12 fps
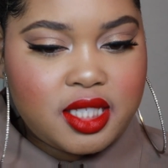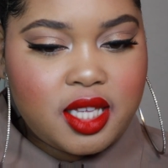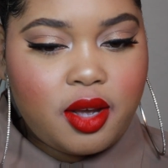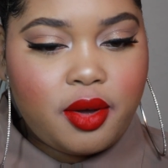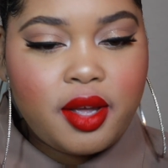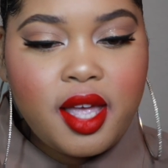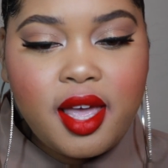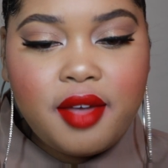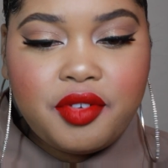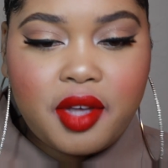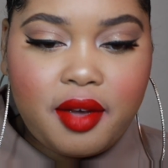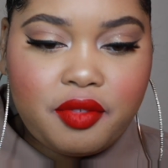So
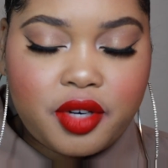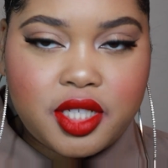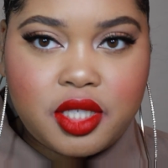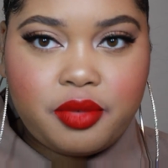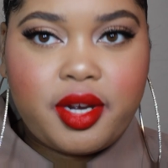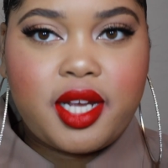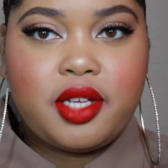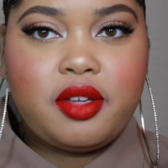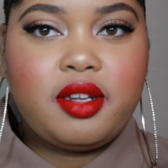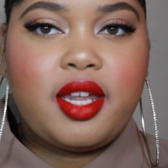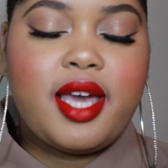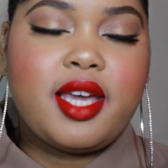if you have Russian Red and
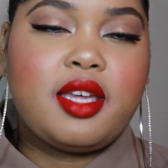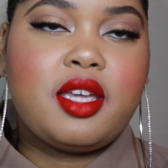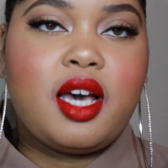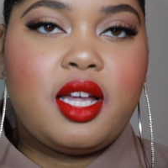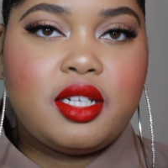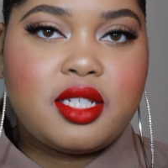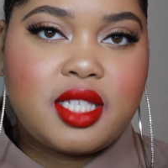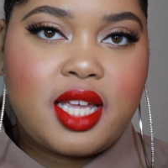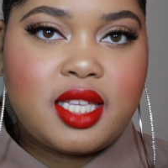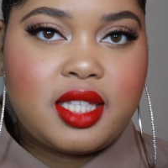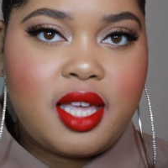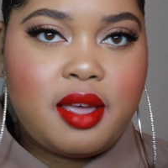you like colors
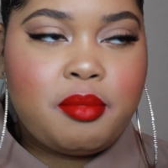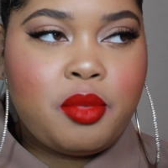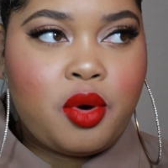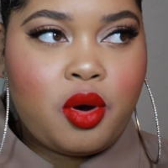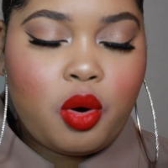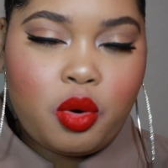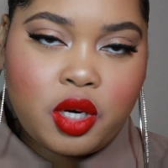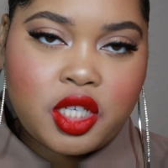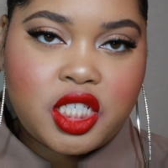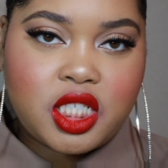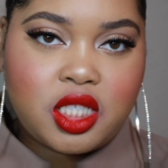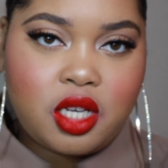like that, more
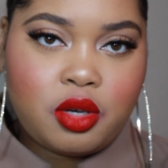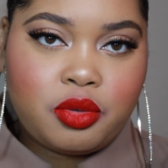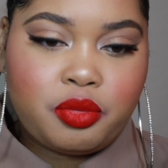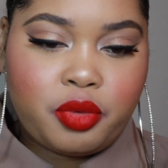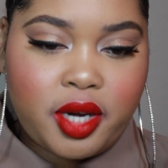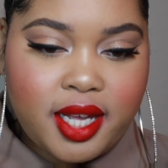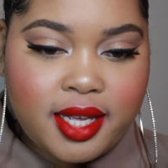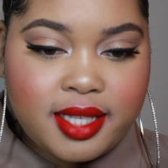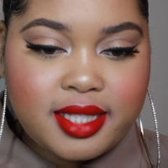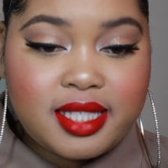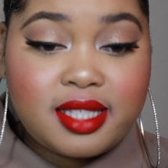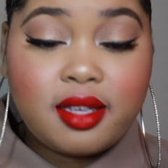orangey toned
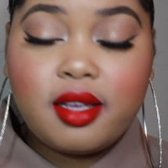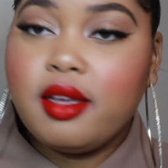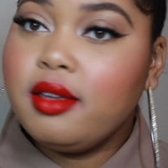reds,